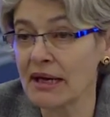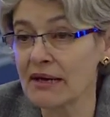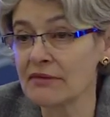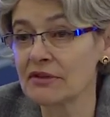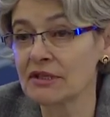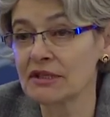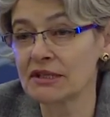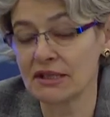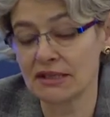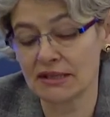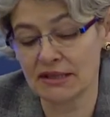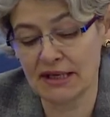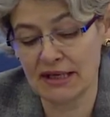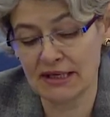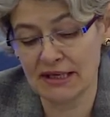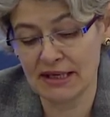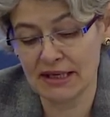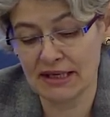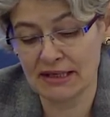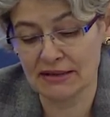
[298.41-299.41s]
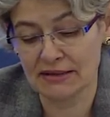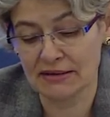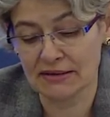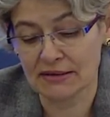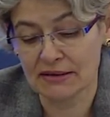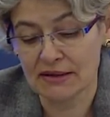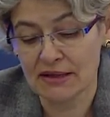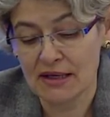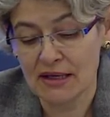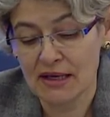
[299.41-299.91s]
everything they can,
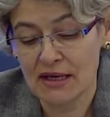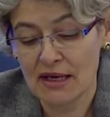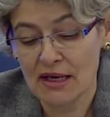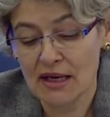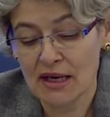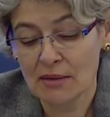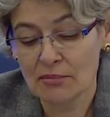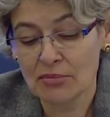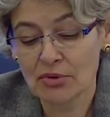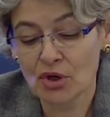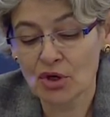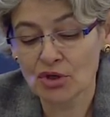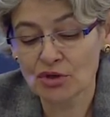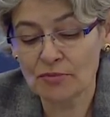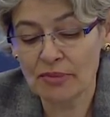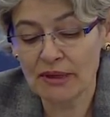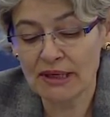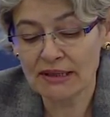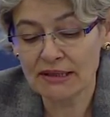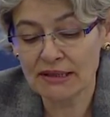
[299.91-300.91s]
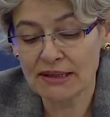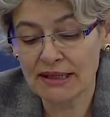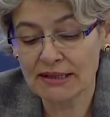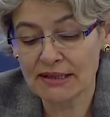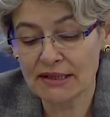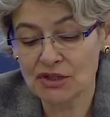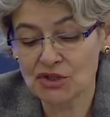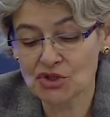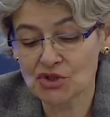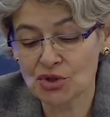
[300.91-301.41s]
broadband
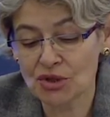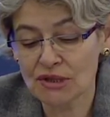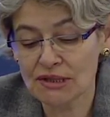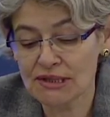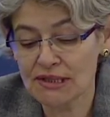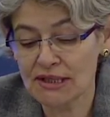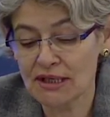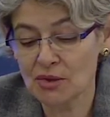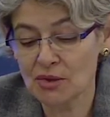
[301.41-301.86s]
that ensures